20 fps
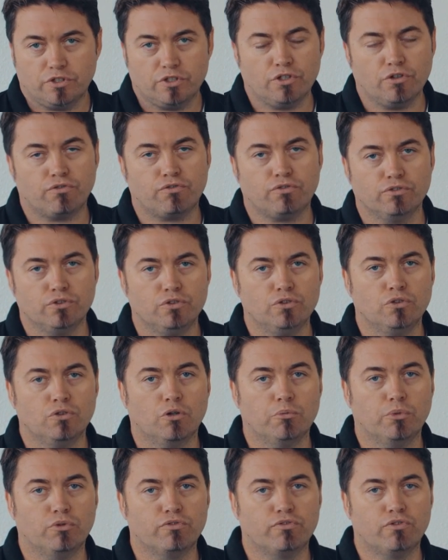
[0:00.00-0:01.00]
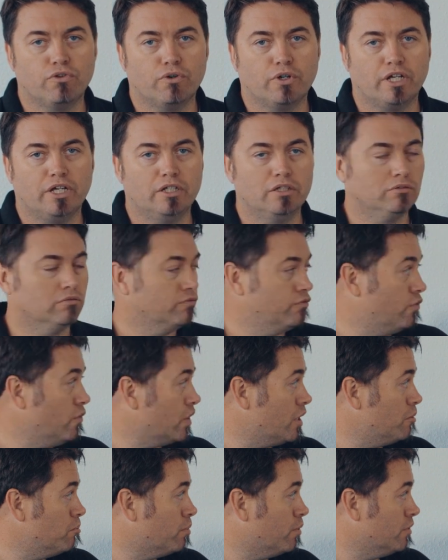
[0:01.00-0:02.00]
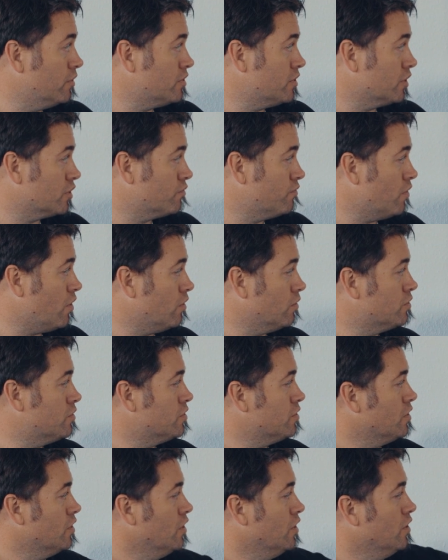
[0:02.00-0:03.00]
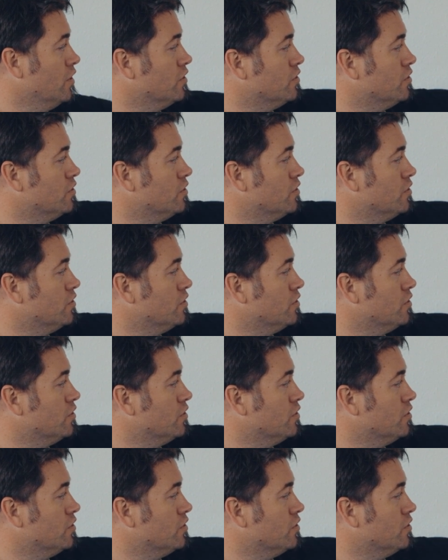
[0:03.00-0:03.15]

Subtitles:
your normal 14.6 volts